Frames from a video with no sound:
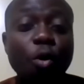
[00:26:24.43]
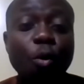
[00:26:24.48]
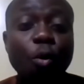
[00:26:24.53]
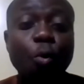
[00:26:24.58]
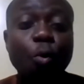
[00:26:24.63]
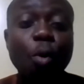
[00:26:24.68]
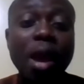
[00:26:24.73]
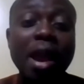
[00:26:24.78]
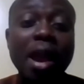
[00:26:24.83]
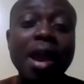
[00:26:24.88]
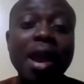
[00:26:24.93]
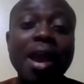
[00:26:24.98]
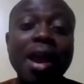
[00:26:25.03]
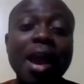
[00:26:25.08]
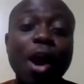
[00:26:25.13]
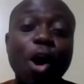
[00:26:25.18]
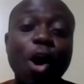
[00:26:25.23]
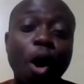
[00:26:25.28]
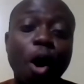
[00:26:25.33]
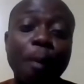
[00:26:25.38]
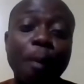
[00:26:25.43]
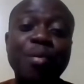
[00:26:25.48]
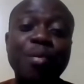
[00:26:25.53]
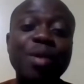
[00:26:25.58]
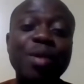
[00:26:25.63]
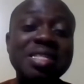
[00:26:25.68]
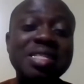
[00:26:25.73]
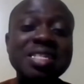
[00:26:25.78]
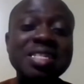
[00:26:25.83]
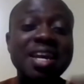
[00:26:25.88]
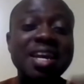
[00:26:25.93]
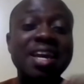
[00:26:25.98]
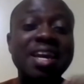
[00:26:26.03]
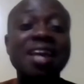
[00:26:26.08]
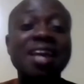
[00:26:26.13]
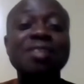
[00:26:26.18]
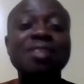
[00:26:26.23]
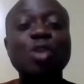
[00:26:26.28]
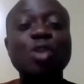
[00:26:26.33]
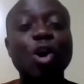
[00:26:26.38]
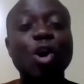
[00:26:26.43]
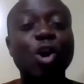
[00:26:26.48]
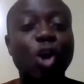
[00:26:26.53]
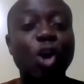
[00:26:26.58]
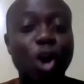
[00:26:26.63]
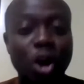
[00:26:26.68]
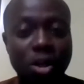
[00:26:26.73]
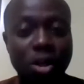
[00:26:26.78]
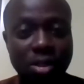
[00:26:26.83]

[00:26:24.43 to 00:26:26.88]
were operating against all